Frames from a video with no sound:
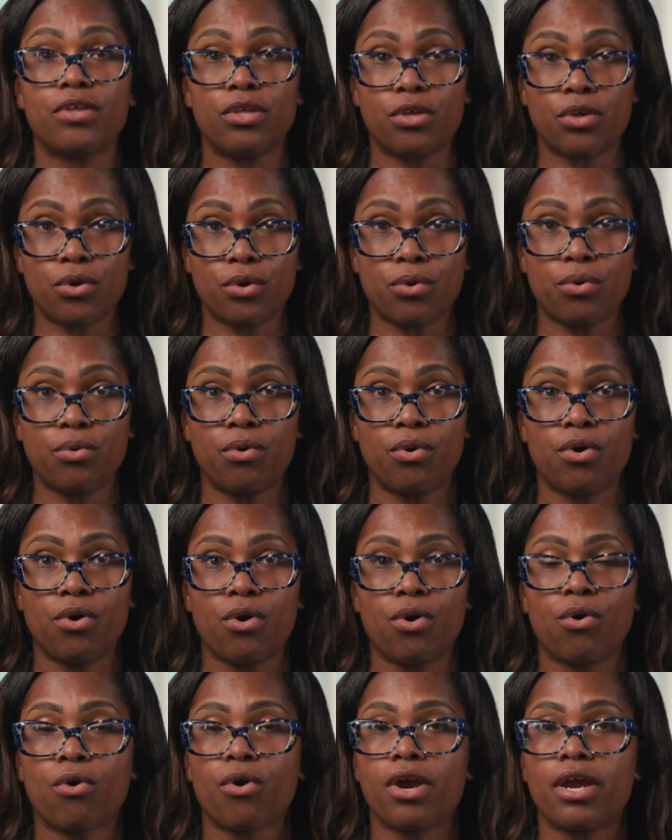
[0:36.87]
you
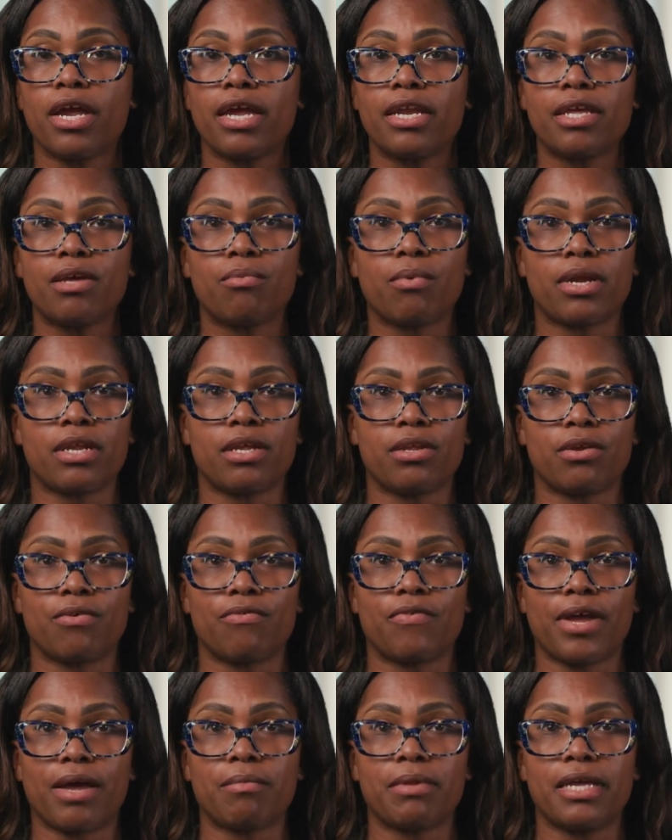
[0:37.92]
or anyone in your
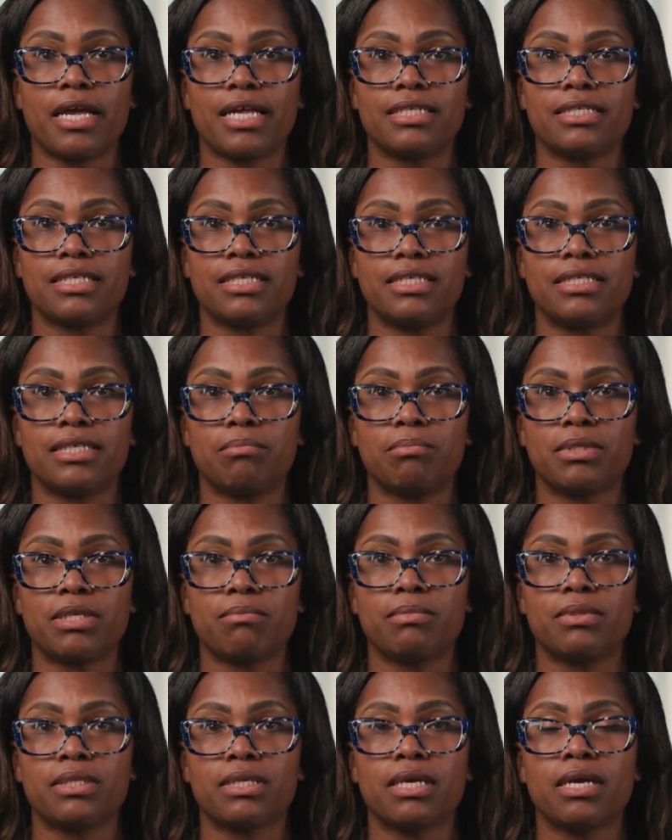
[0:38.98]
family has these
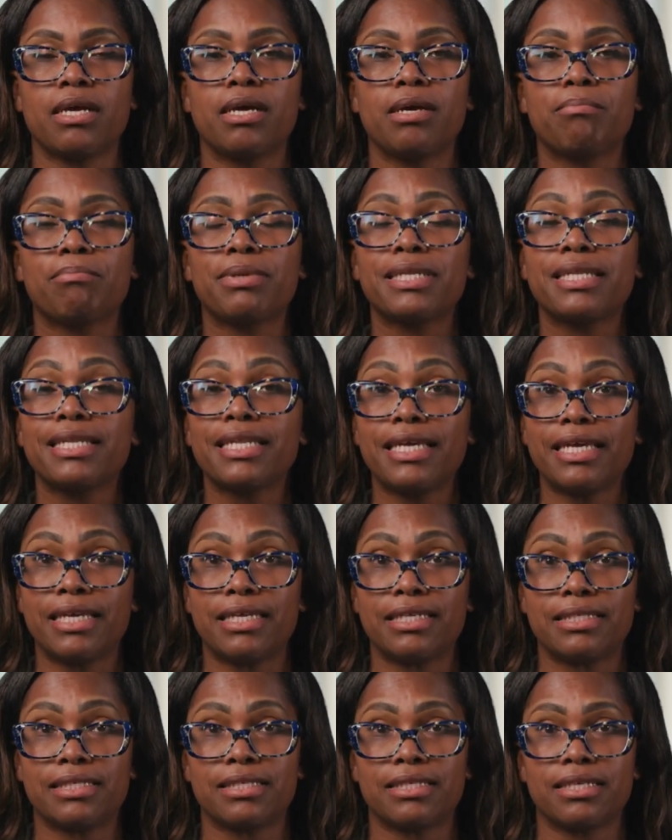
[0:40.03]
symptoms,
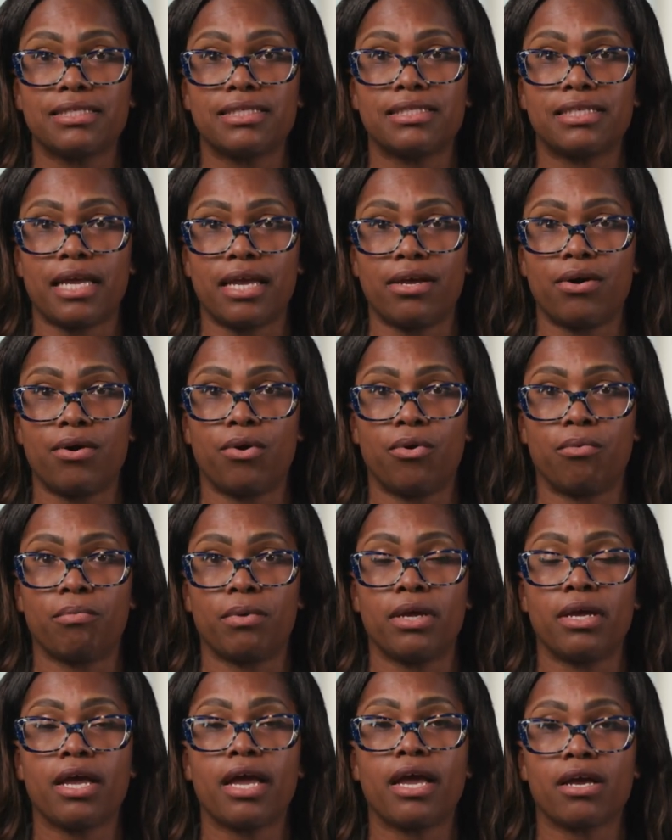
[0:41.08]
please stay home
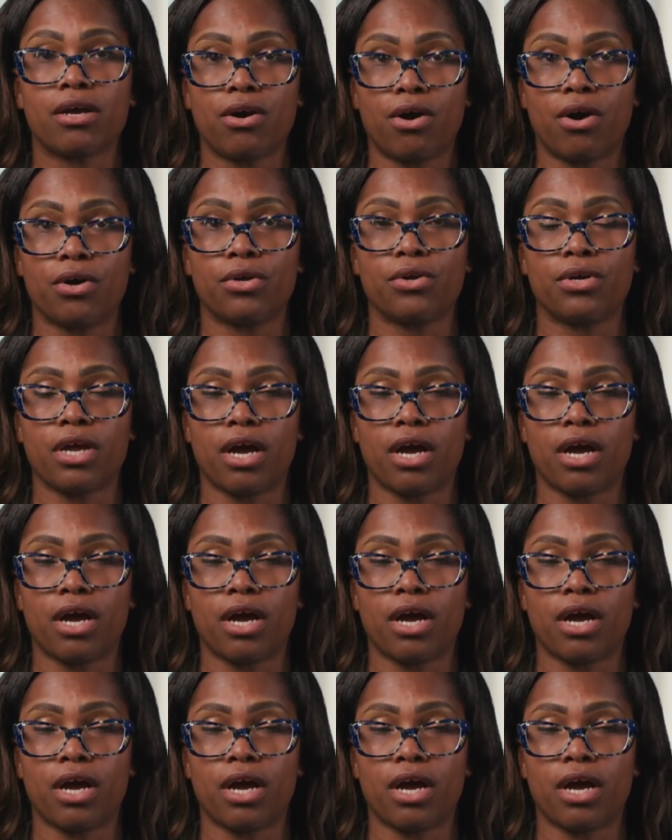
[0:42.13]
and call your